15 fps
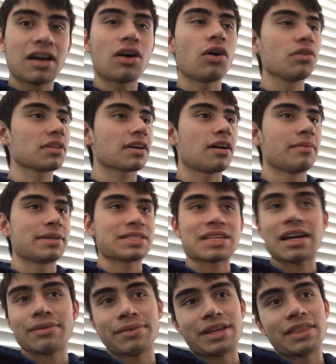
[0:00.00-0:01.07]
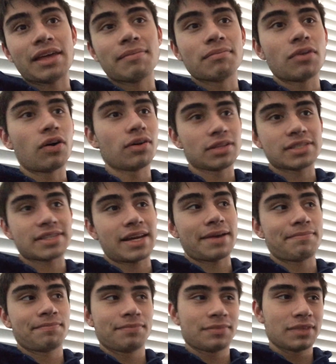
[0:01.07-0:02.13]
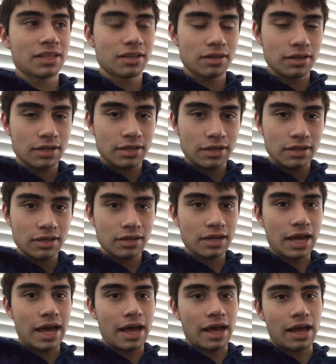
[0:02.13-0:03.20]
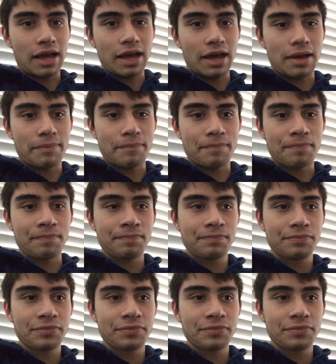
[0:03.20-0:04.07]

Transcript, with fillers: All the comments, I read them all the time. Um,